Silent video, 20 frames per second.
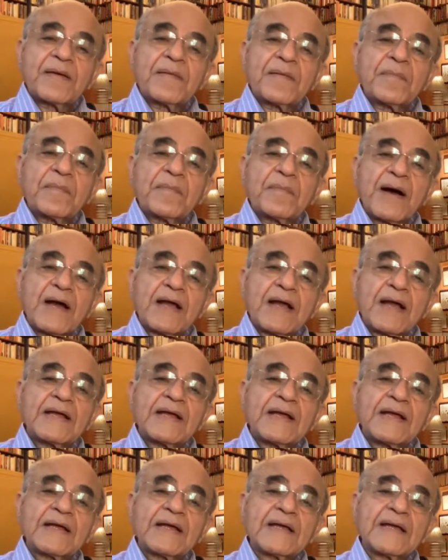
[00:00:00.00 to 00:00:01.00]

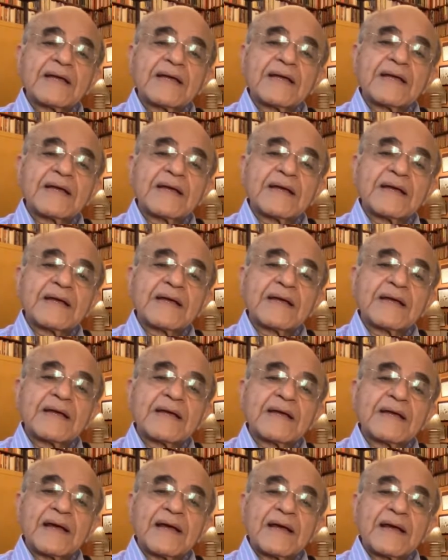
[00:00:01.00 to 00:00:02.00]
my
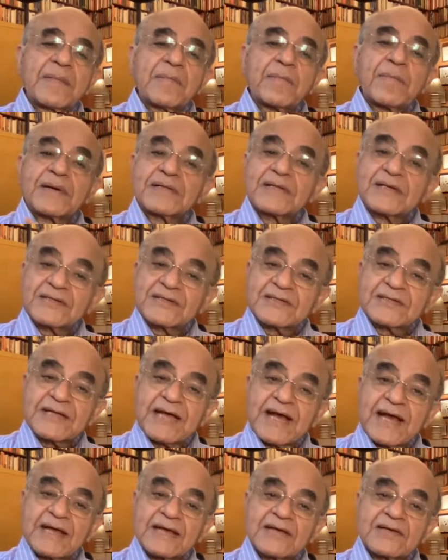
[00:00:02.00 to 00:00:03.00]
mother
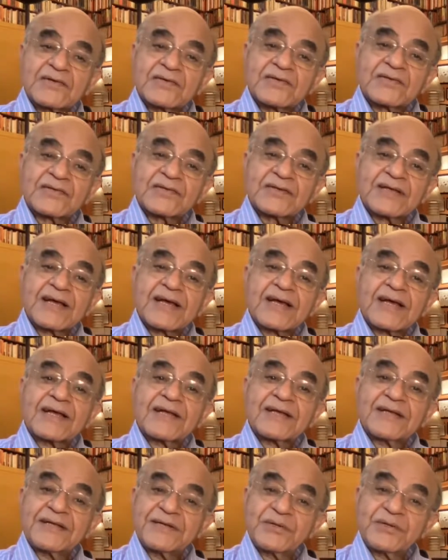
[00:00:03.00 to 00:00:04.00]
says,
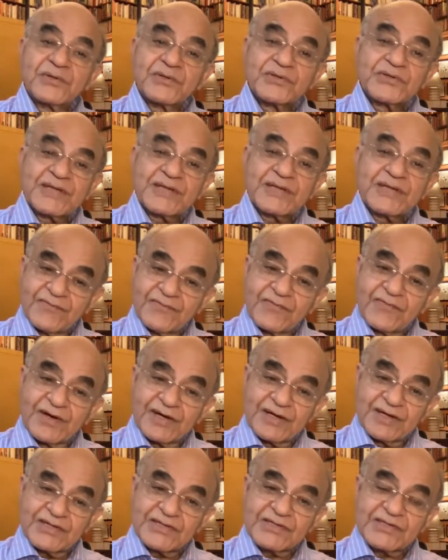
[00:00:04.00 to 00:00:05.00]
did you stand
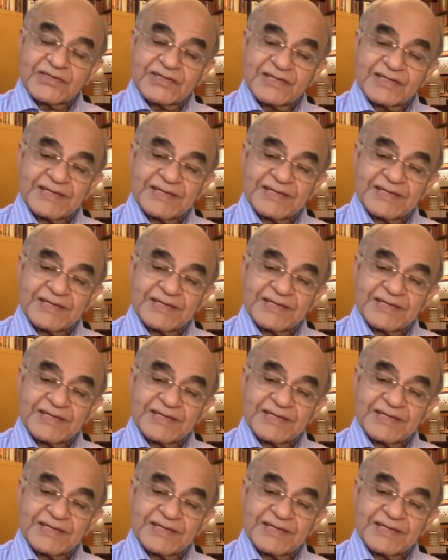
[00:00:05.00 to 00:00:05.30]
first?